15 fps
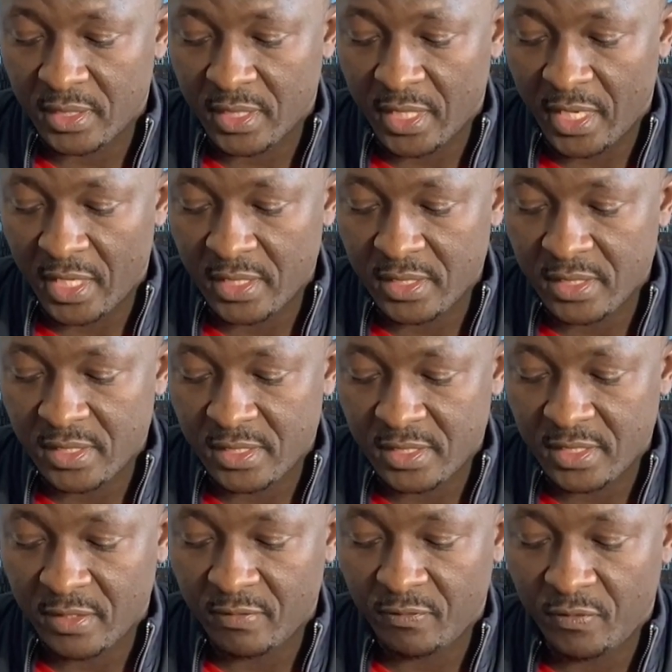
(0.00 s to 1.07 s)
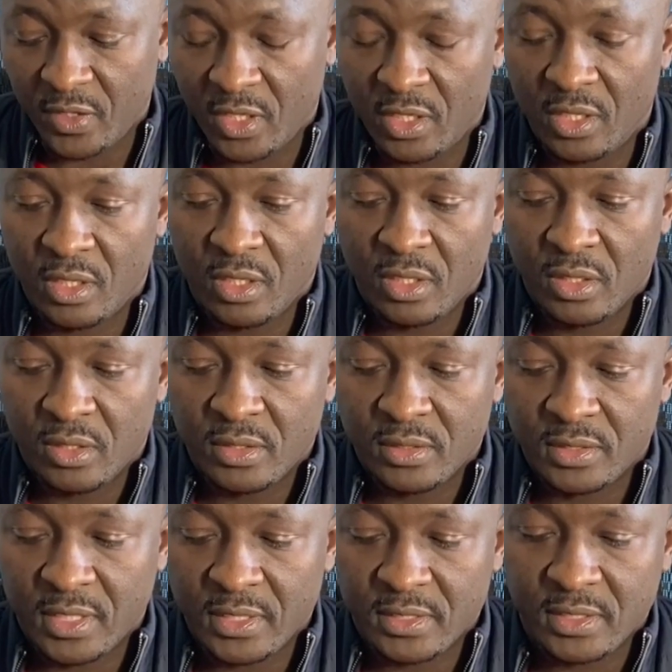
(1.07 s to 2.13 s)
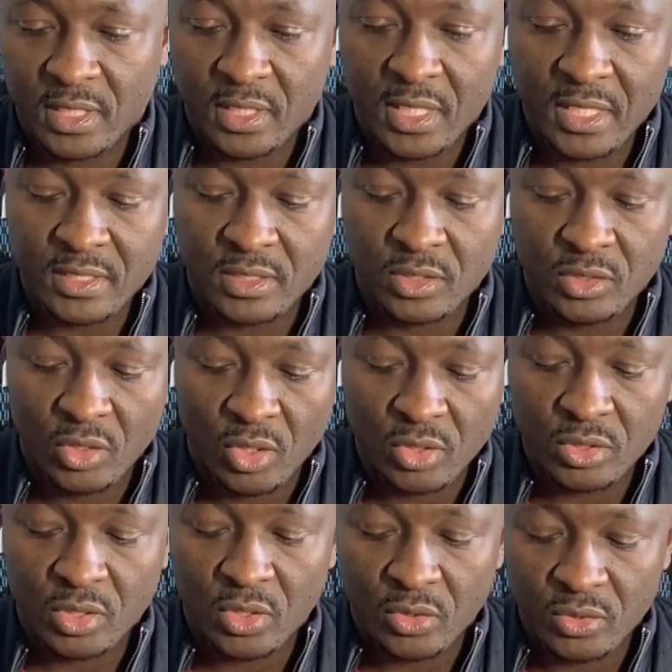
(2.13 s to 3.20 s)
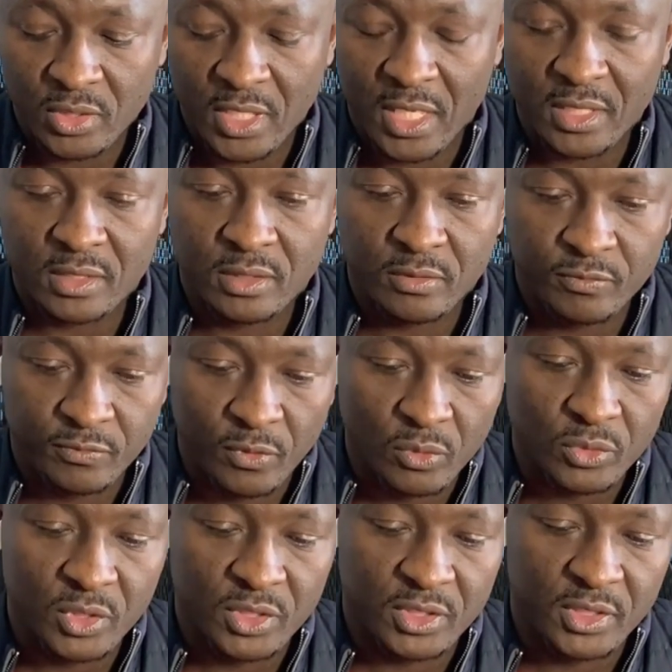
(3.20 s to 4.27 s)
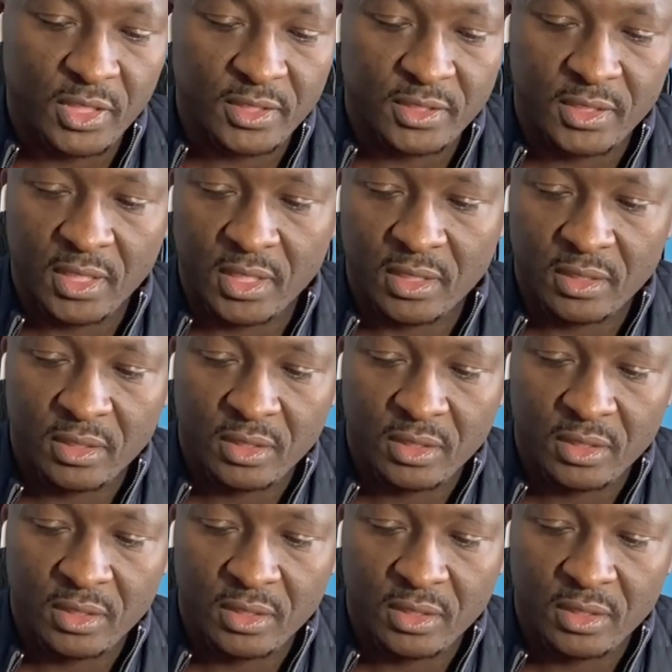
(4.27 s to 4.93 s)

NCV tester, that's non-contact voltage tester,